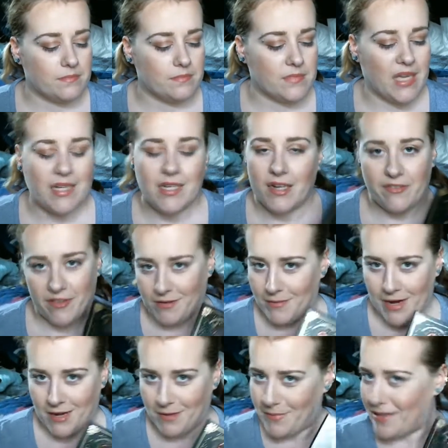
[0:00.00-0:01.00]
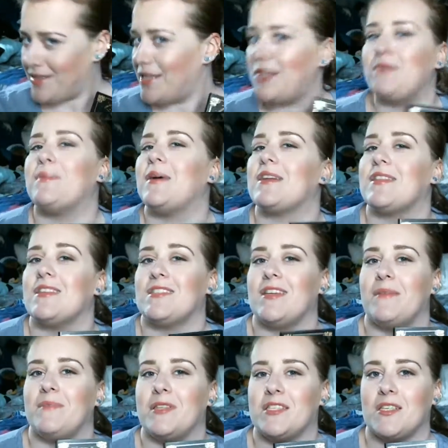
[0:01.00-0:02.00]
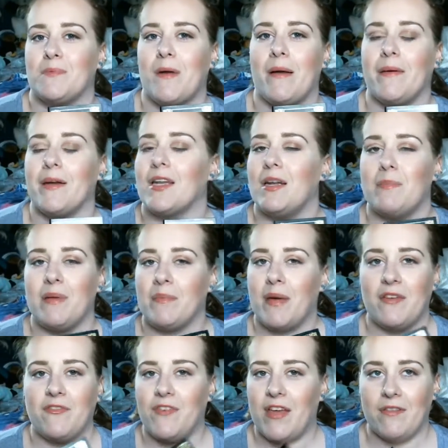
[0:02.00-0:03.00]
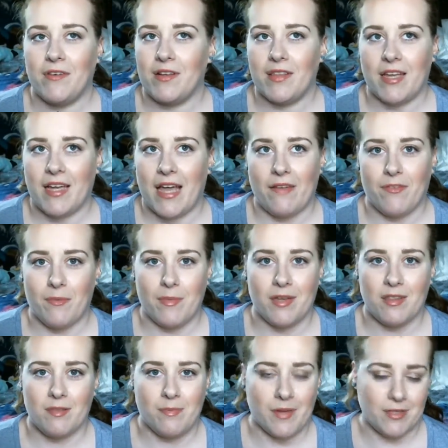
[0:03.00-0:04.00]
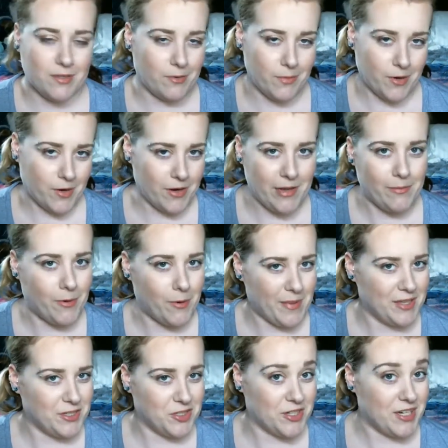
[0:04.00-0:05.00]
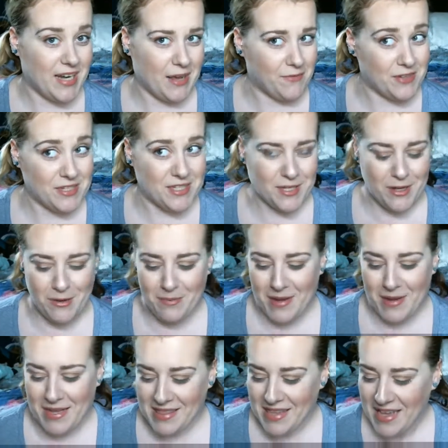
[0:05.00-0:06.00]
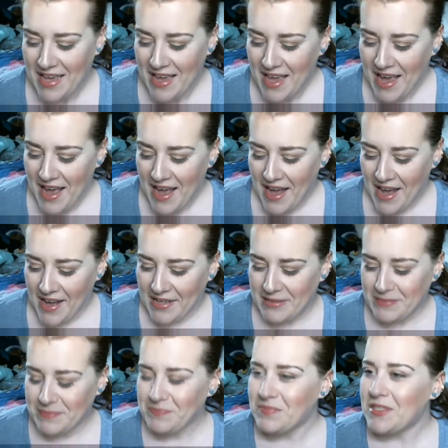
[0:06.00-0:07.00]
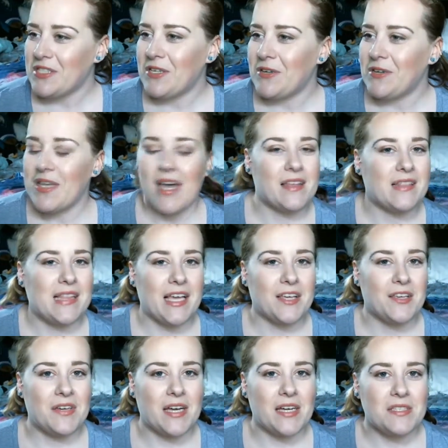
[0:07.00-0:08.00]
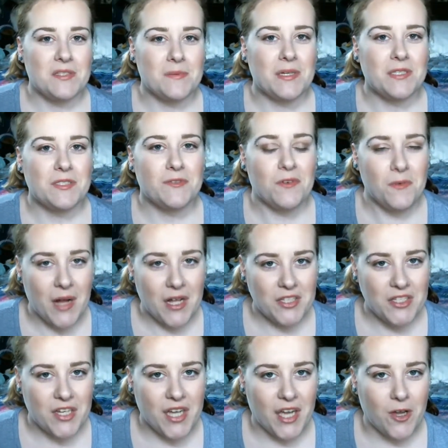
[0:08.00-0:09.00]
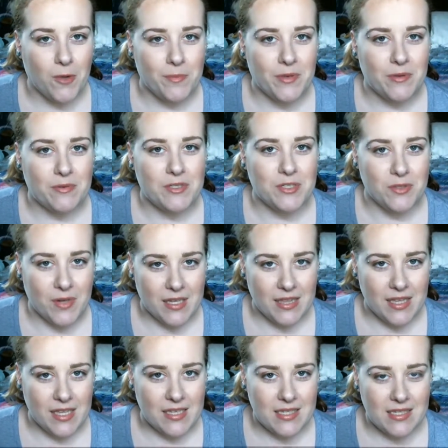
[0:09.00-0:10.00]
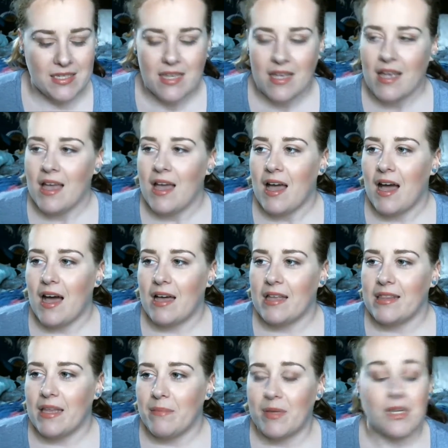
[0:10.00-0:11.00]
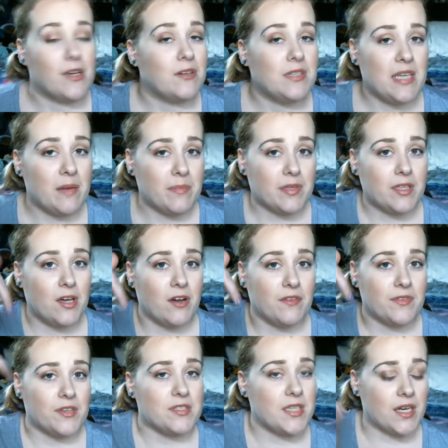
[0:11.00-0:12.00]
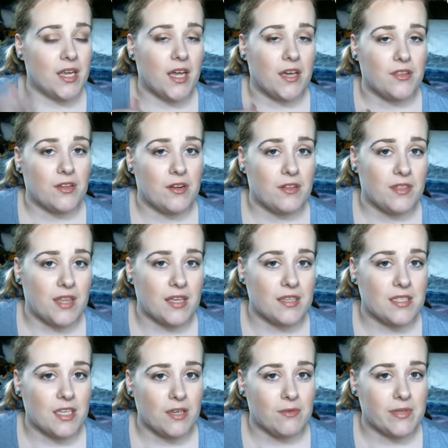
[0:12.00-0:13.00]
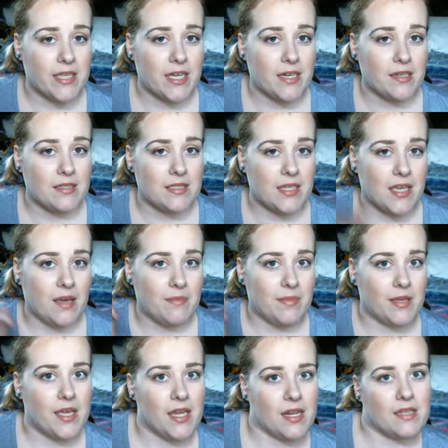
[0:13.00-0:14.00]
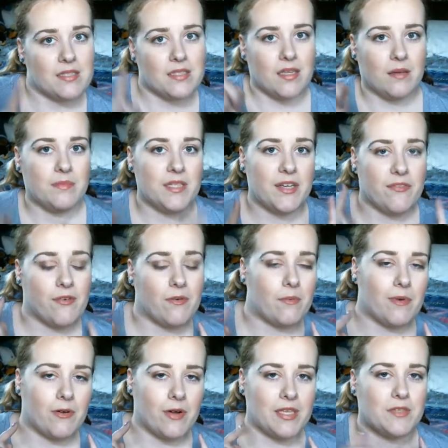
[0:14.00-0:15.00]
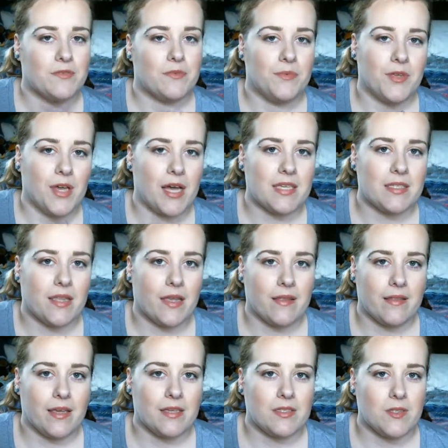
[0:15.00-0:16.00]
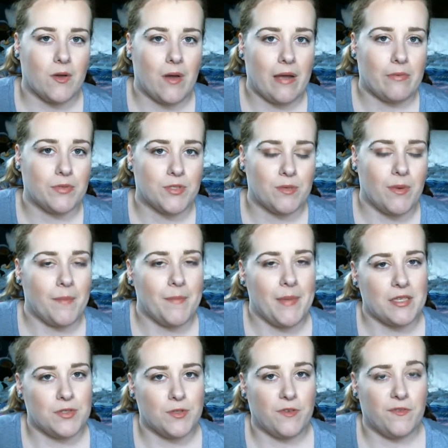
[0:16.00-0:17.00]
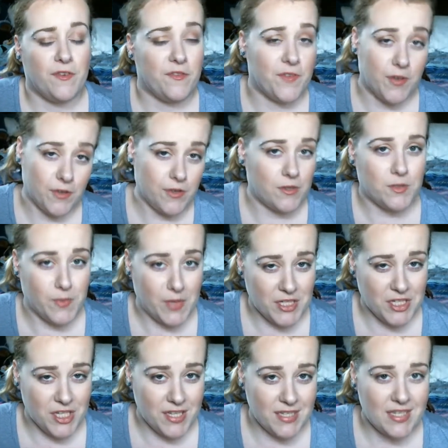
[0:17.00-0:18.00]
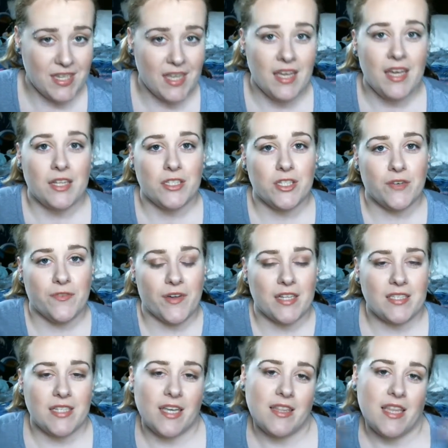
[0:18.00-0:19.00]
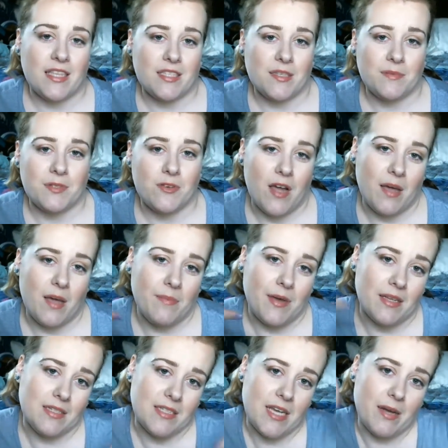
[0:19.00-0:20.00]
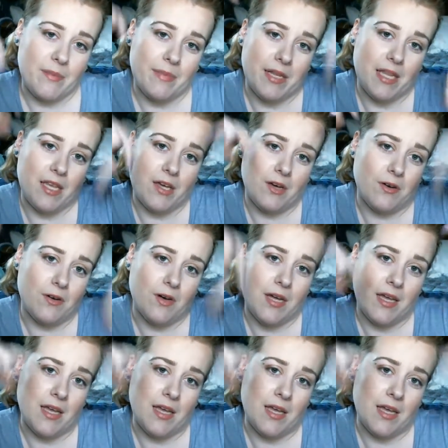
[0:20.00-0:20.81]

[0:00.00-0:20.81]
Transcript: I definitely recommend that you pick this up. This is probably going to be my favorite like every month, but don't worry, I won't mention it every single month. So yeah, thank you guys so much for watching. I hope you enjoyed this. Let me know down below if there's any other things that you would like to see. I've been getting some different requests from you guys lately, so I will do my best to fulfill those wishes. Don't forget to hit that subscribe button down below